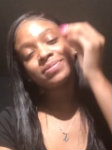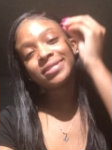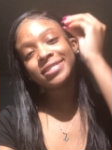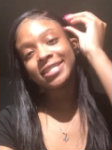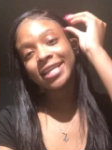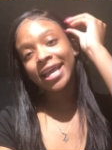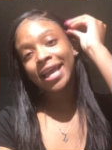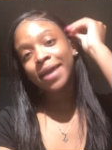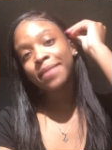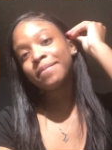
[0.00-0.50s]
I'm
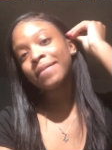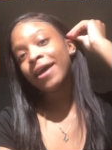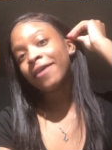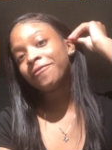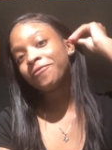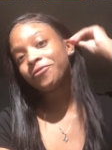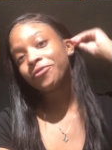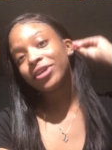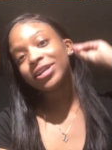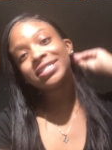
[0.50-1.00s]
saying? My
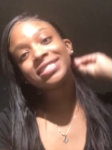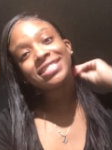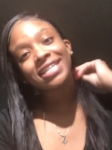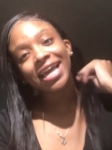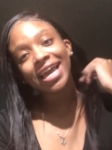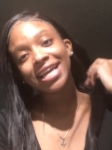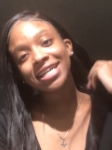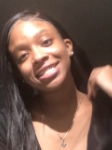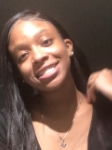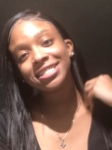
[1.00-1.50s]
friend
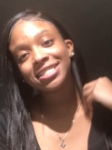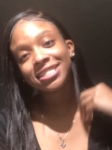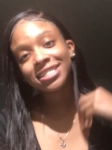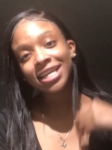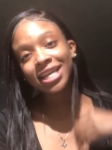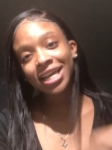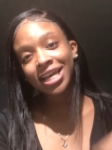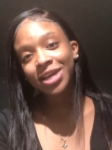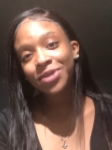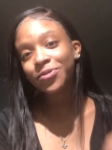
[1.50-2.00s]
Tay
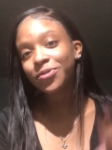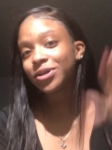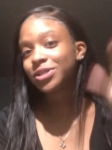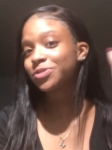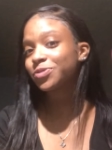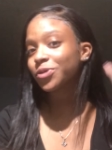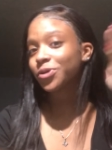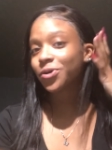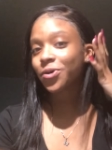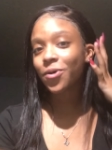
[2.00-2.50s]
Sheen was
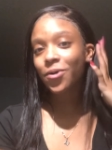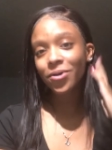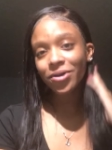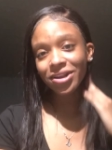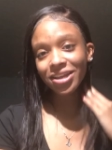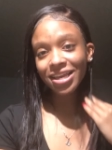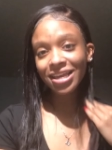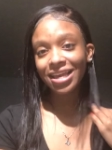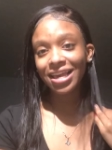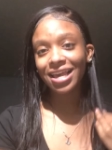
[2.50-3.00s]

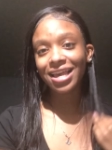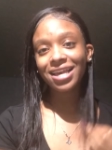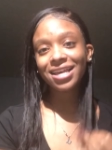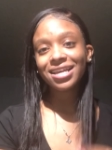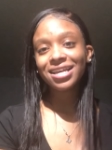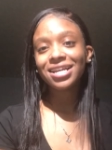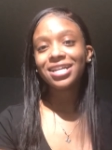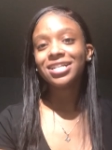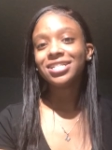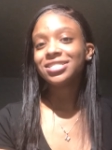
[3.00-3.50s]
recording it.
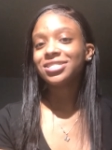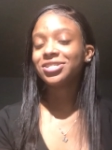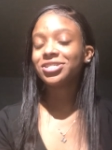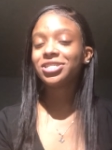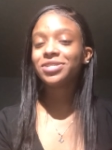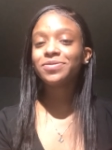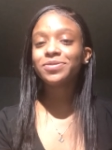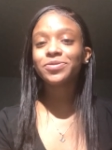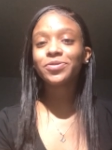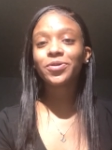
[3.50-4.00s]
So
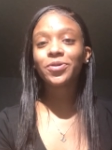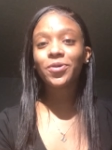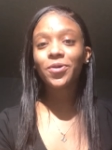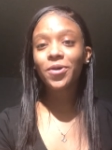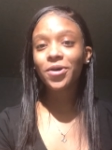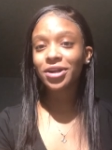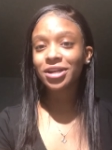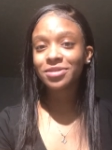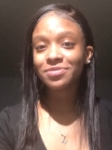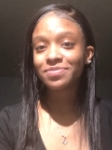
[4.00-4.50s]
she was
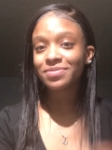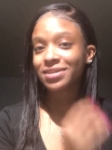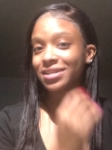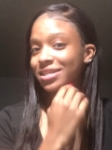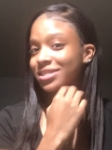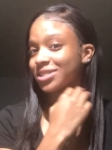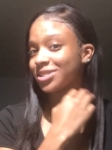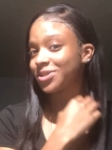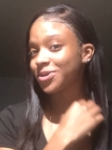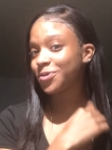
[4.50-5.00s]
recording
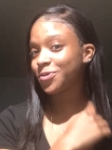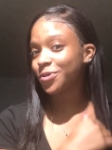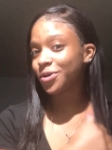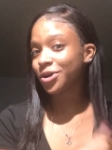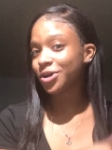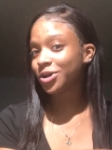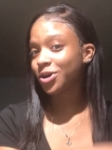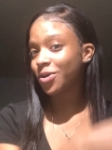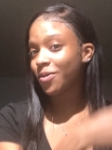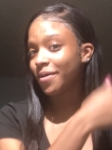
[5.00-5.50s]
me
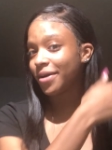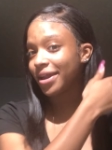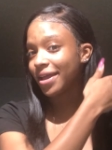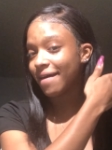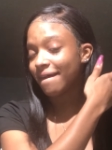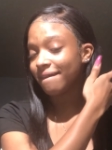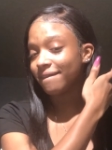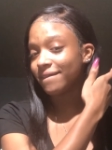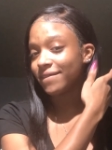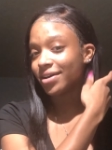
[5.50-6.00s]
twerk or
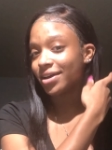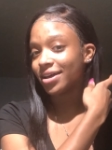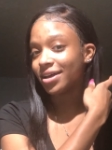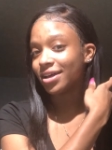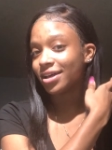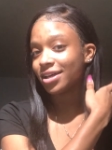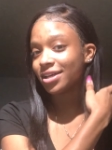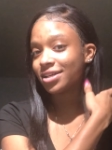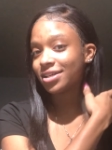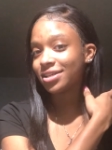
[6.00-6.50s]

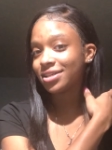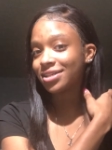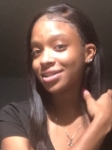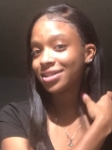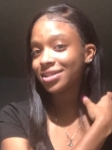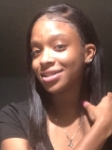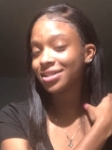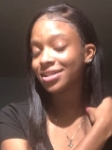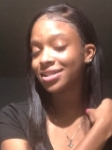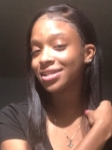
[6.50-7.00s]
whatever.
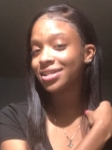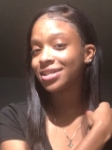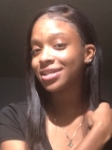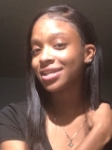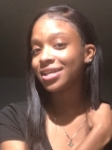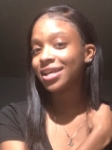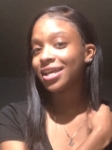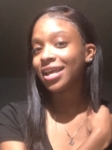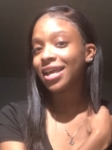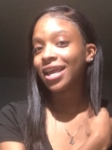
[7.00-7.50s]

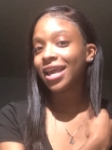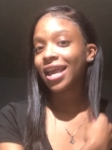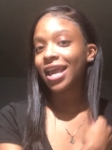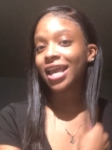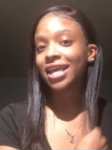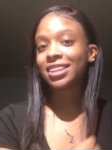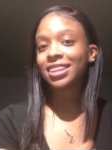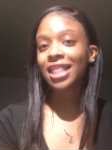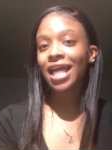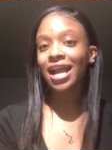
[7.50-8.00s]

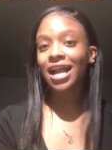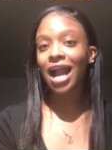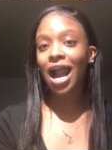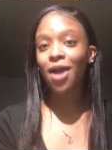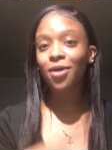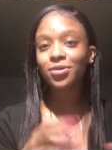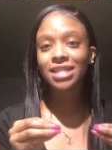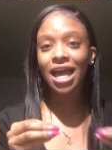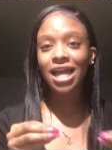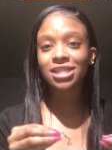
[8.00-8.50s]
And like I
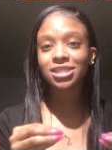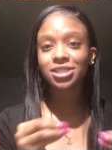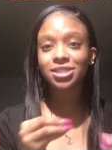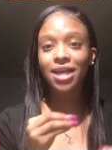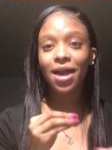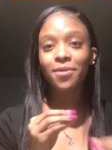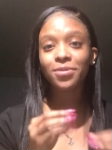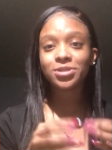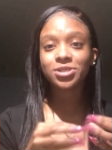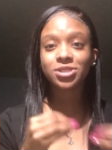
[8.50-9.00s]
was just,
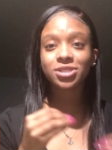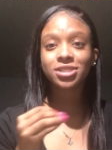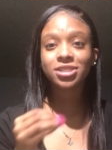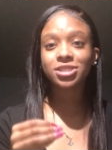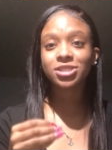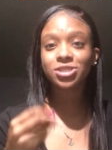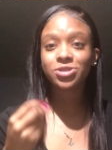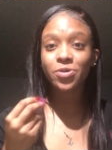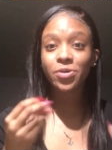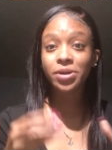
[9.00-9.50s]
I was
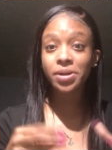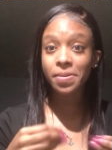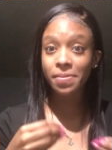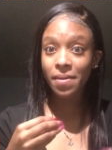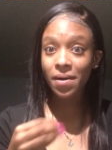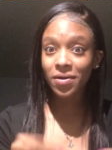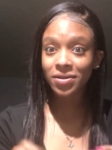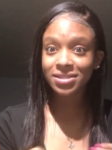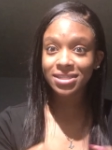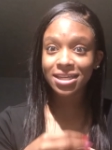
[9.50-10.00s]
doing the
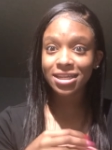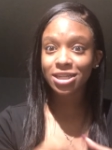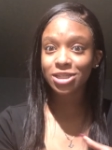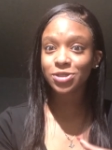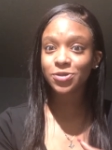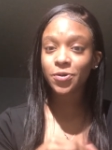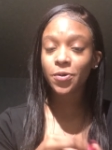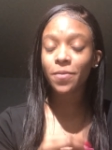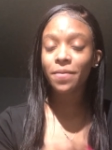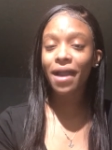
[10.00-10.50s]
most in the
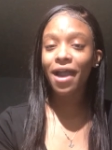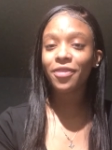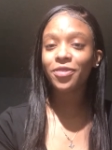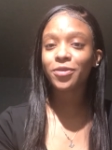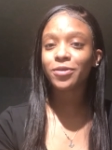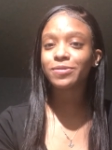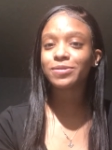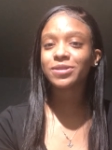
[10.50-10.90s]
school bathroom.